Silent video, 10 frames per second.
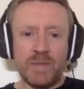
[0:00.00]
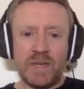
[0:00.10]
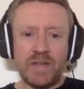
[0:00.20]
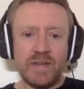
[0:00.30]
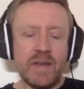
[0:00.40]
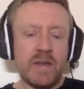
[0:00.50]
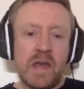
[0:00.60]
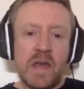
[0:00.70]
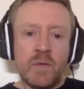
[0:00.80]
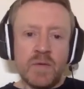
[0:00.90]
I mean,
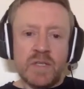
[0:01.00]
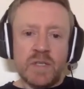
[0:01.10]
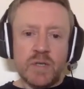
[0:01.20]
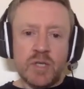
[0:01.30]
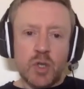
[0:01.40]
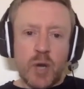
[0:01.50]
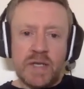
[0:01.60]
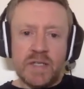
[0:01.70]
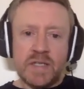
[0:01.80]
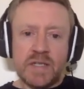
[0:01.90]
what's the sort of
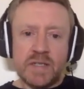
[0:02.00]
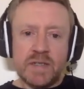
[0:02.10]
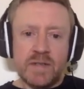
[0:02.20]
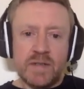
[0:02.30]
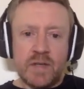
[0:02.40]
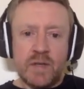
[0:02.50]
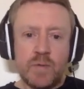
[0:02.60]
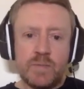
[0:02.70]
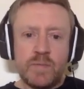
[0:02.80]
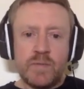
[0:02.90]
trends that
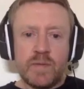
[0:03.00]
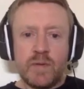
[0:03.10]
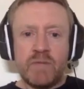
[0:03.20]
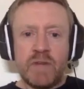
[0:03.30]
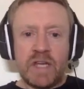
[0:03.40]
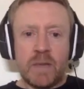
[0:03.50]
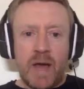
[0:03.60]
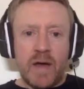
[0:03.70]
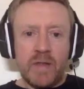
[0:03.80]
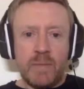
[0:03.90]
you're reading
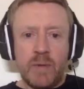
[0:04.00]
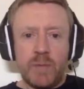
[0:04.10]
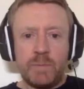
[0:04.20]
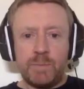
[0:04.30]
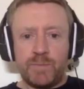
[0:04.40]
about at the moment?